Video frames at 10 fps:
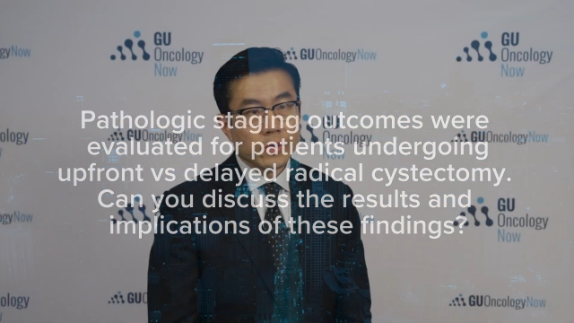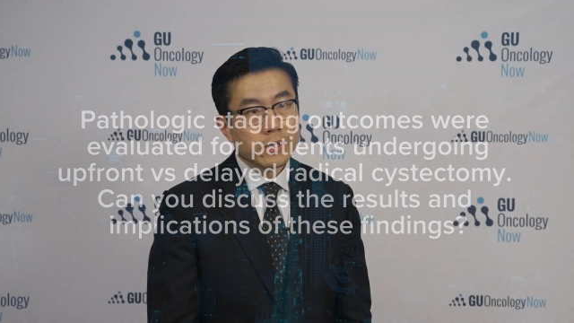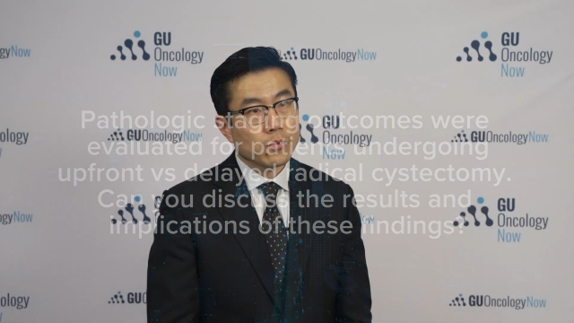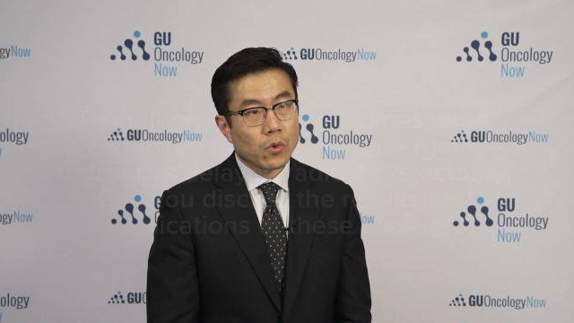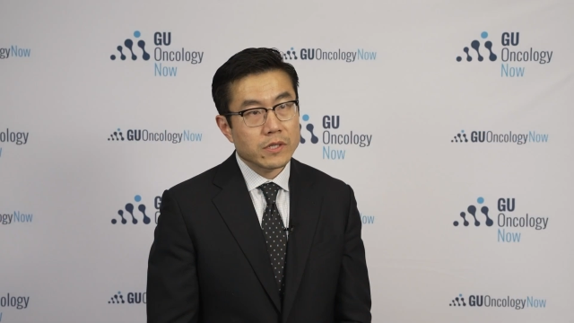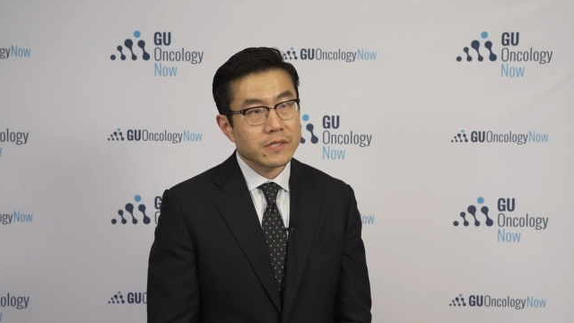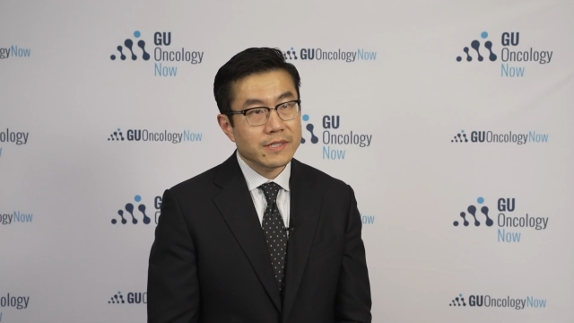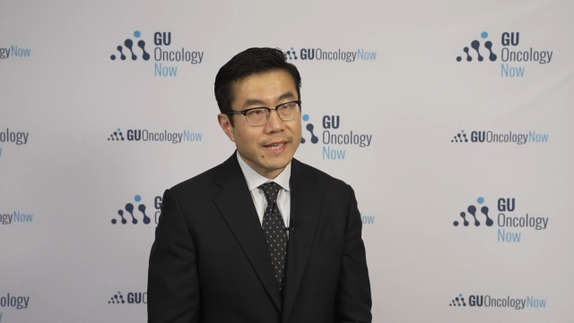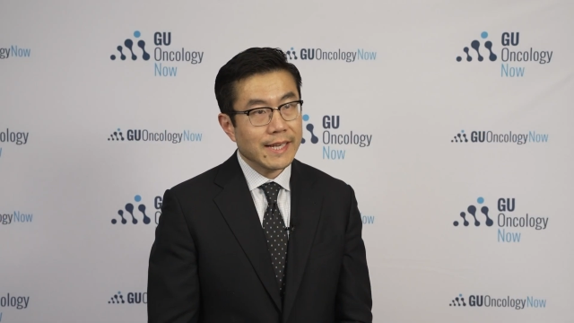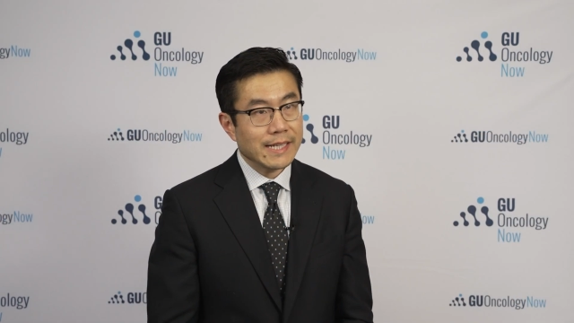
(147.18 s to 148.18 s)
really
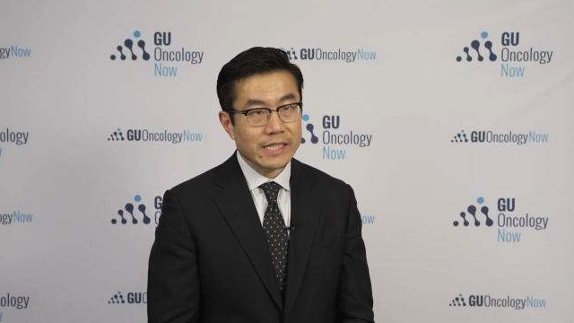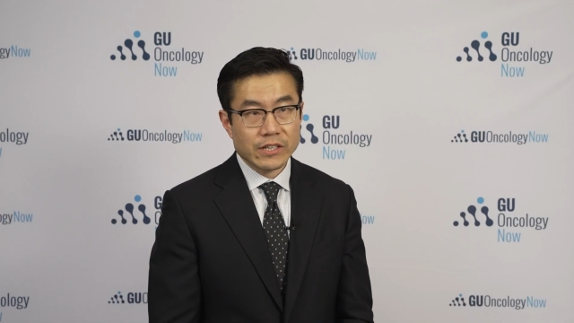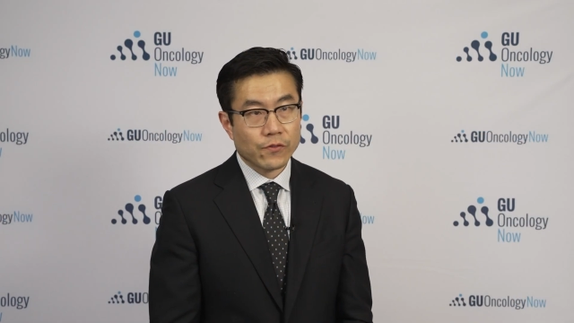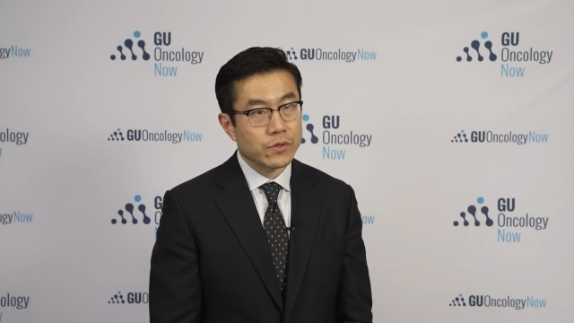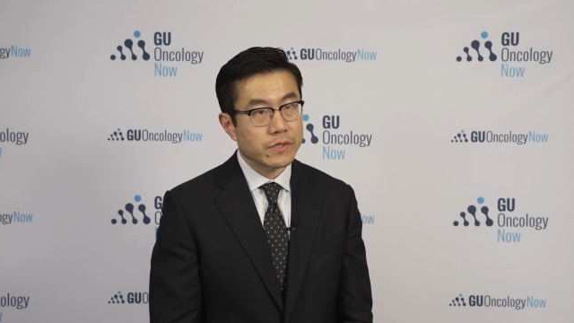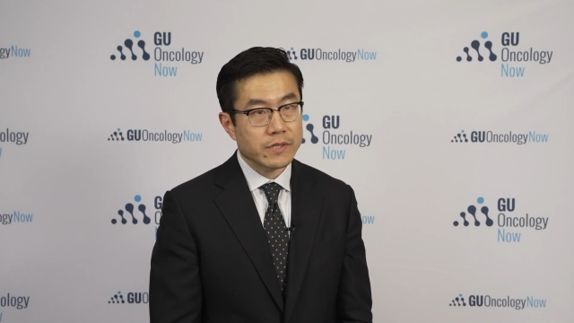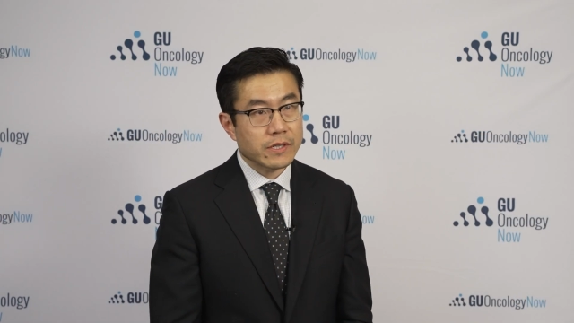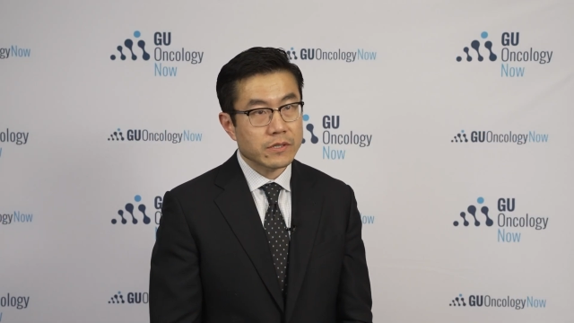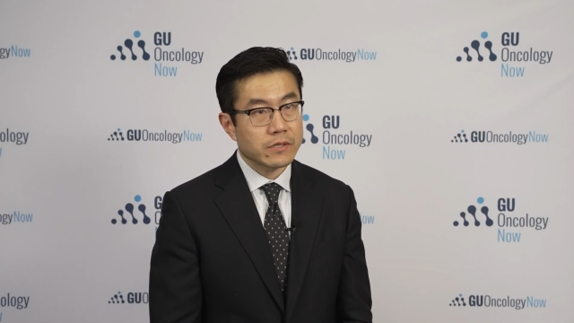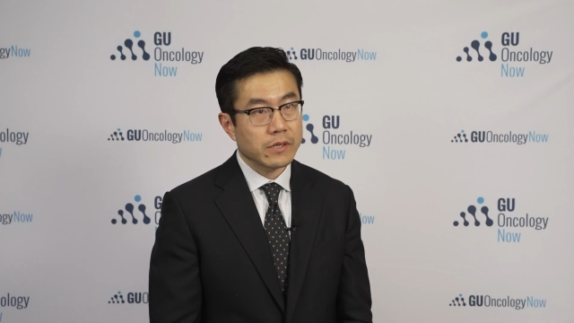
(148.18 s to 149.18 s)
wasn't any
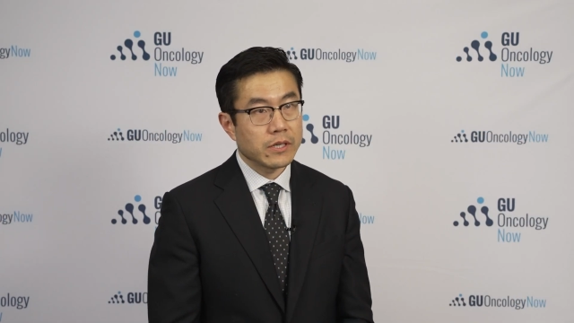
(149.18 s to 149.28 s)
differences